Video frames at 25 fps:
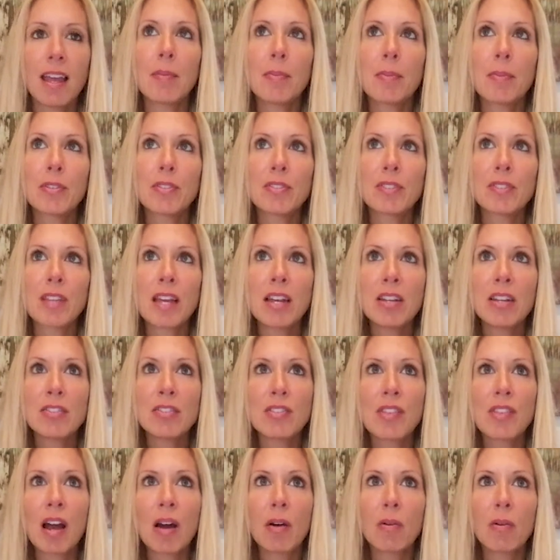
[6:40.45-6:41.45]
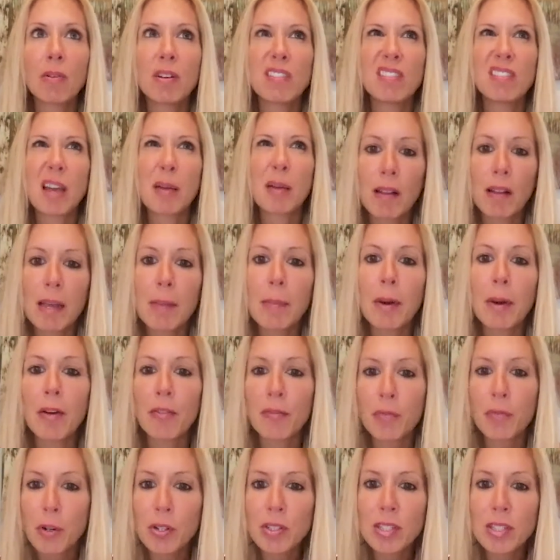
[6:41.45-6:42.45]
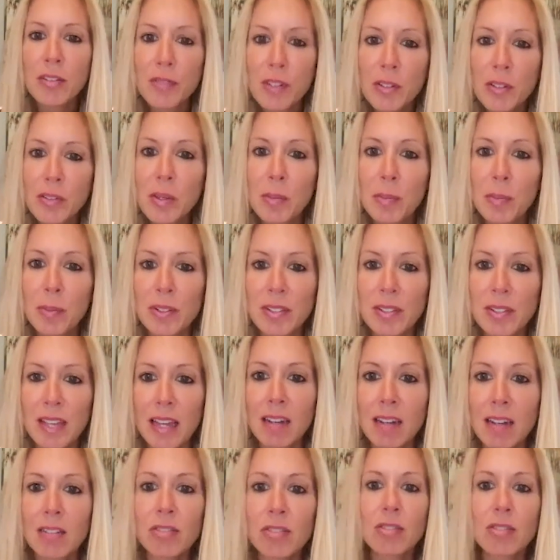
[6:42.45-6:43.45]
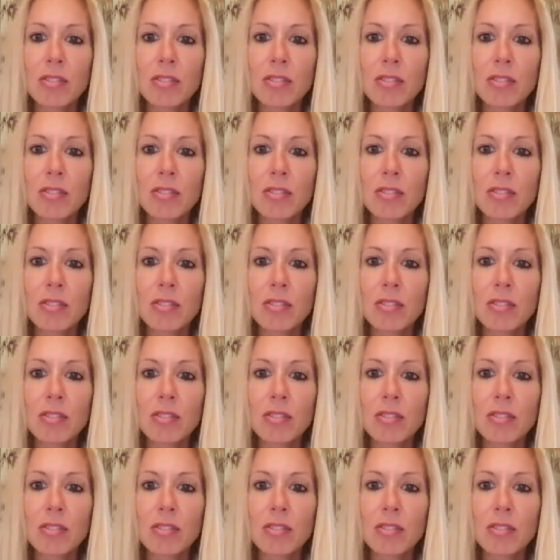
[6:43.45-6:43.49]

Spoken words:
a percentage that was probably about 14-15%.